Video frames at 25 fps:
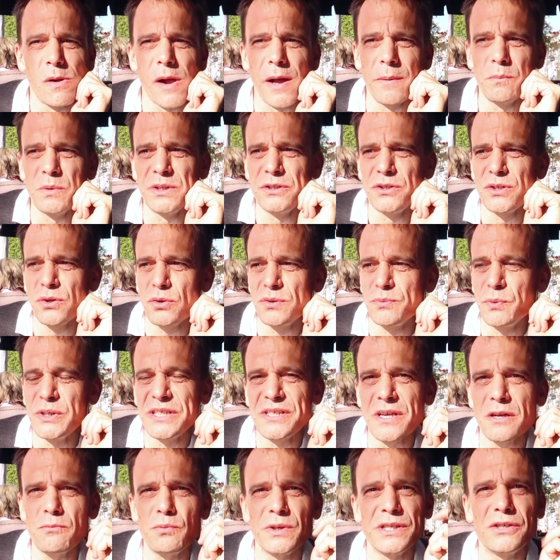And we we,
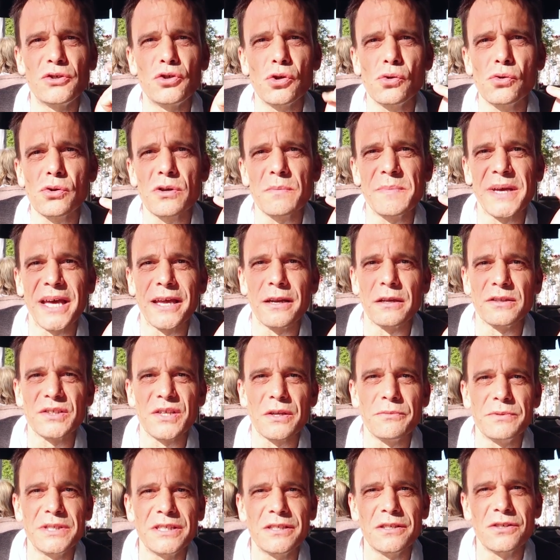we said ca- we'd talk about it,
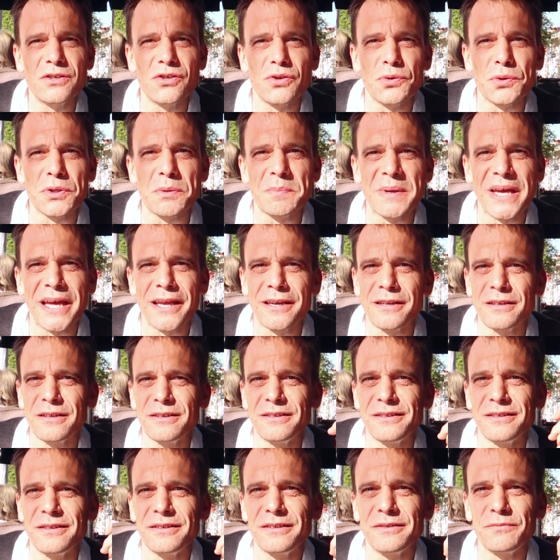so we did talk about it,
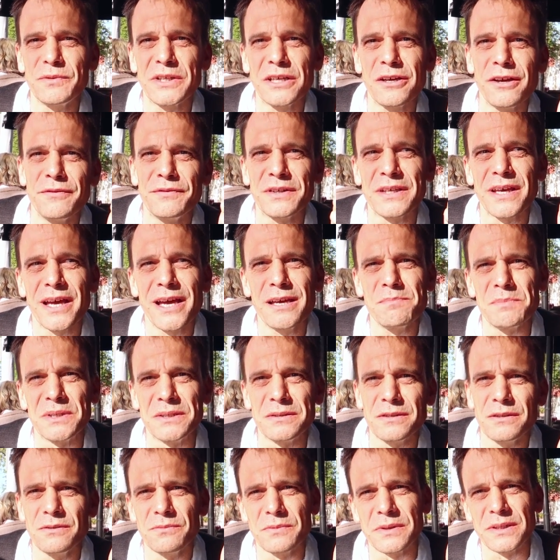and we overcame
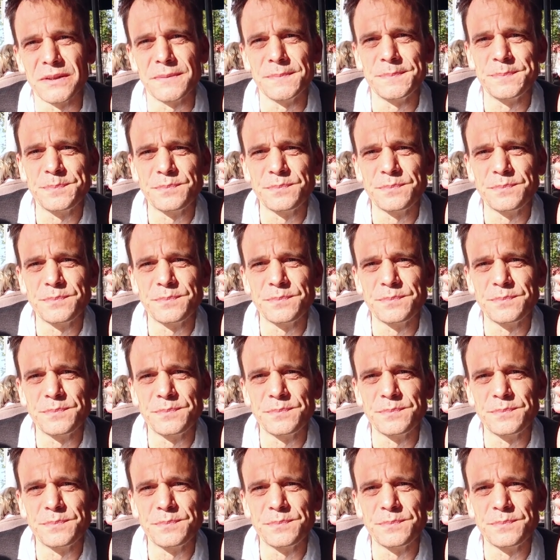it, didn't we?